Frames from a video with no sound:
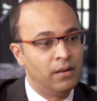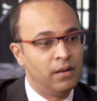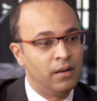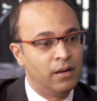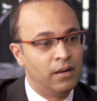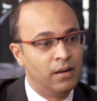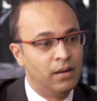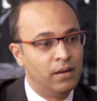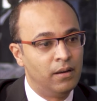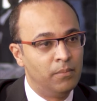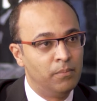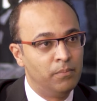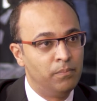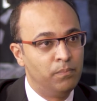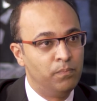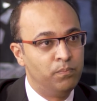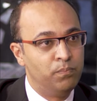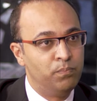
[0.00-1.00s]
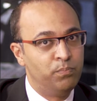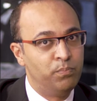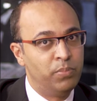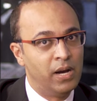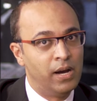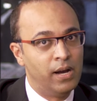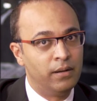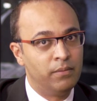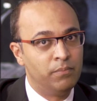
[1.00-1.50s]

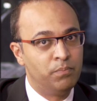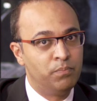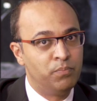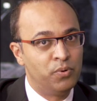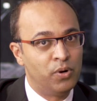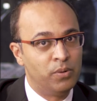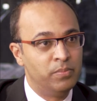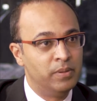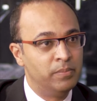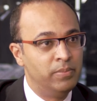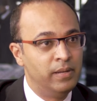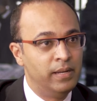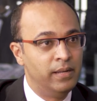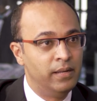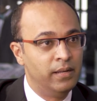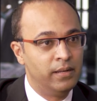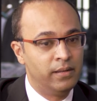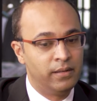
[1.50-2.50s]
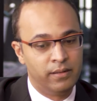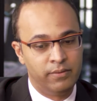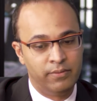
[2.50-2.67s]
But probably